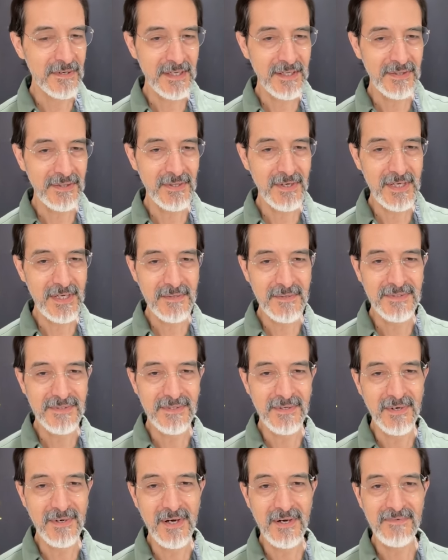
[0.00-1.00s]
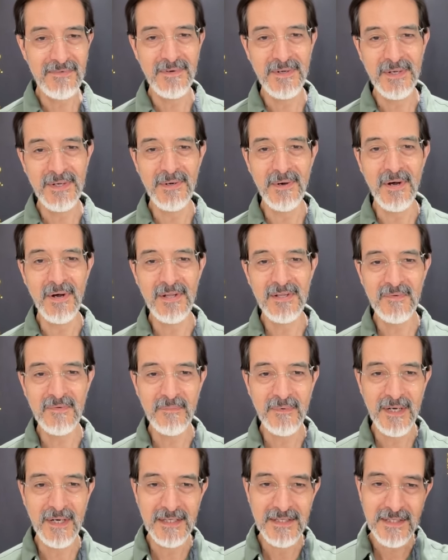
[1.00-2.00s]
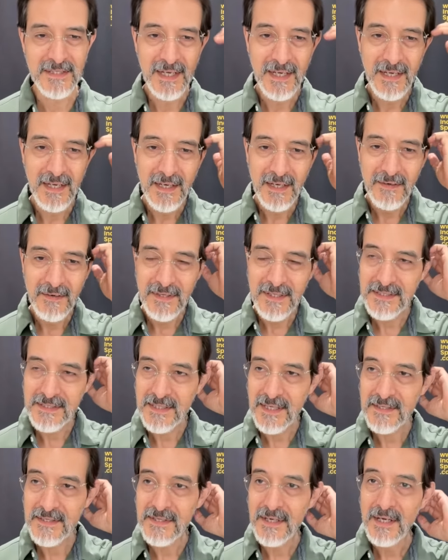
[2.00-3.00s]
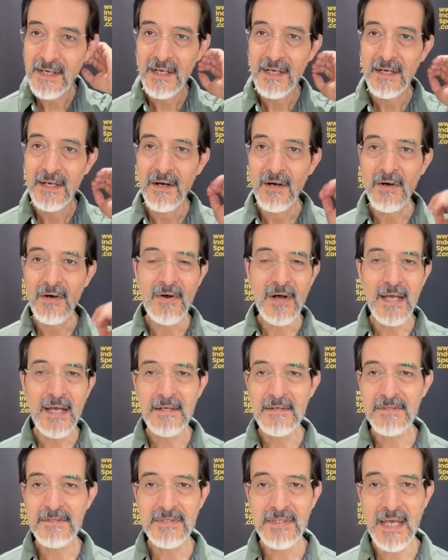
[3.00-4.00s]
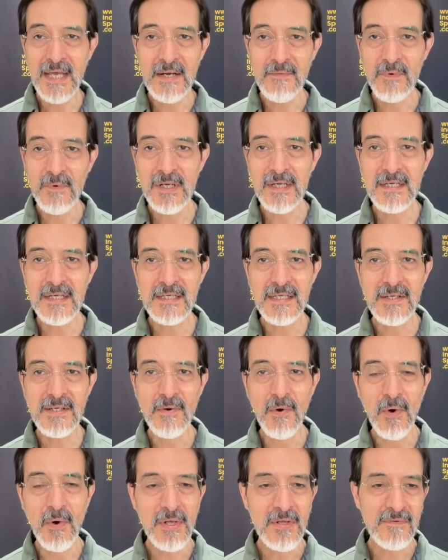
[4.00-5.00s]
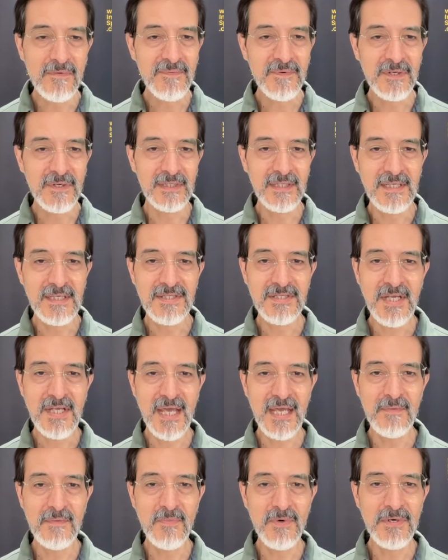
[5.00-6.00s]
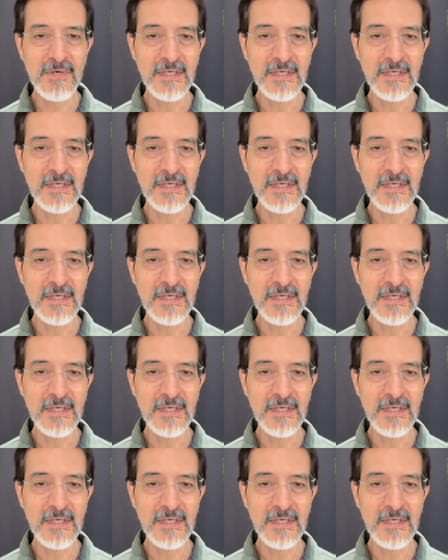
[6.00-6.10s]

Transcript: He thought he was offering an olive branch when he says, Oh, I understand we're going to need oil for at least 10 more